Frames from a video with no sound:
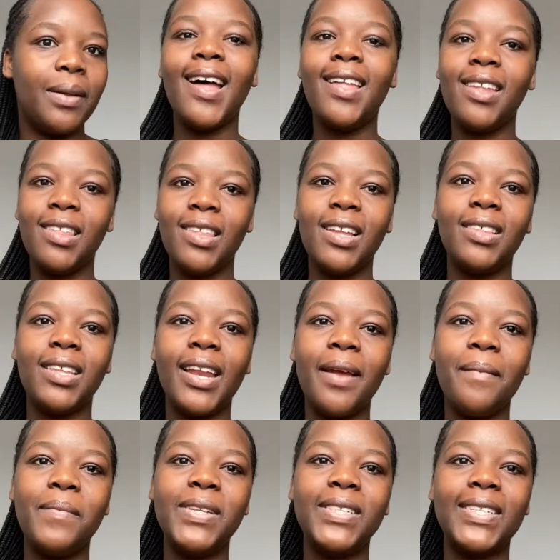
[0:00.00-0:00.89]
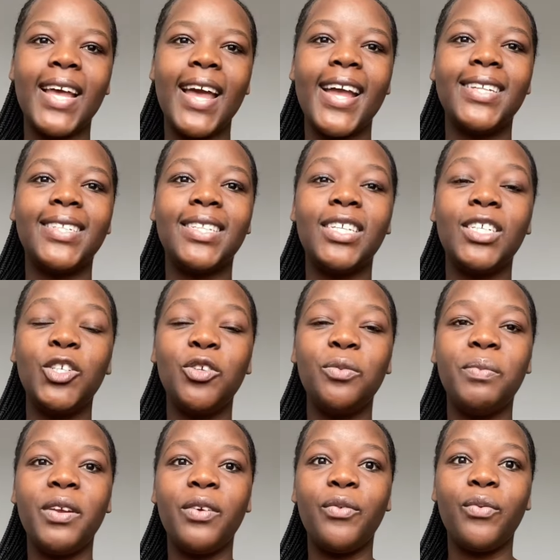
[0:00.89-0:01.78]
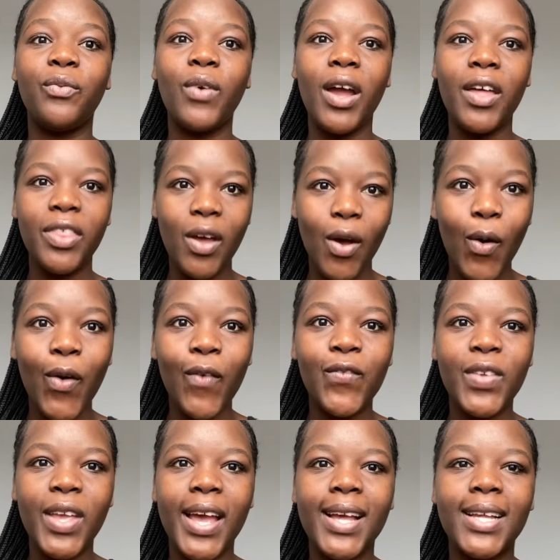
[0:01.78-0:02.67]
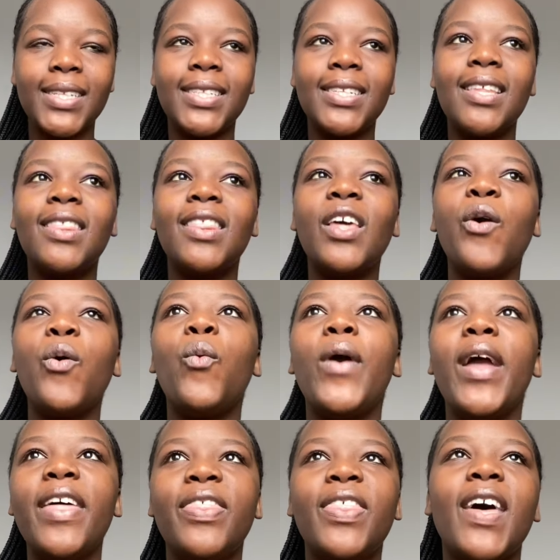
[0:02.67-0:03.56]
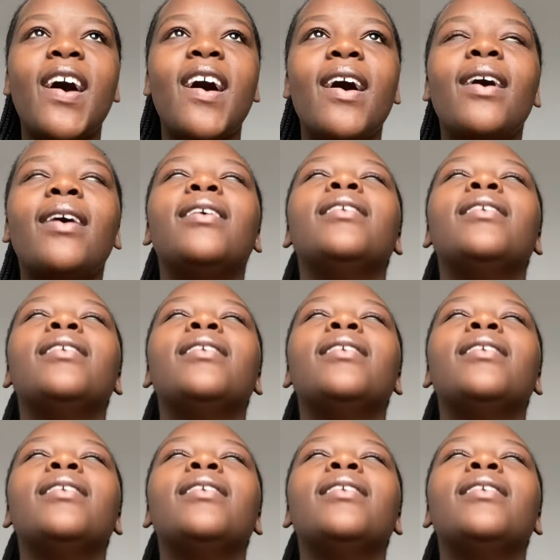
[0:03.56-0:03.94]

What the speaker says: Another thing that I miss, guys, this should be rather obvious, the weather.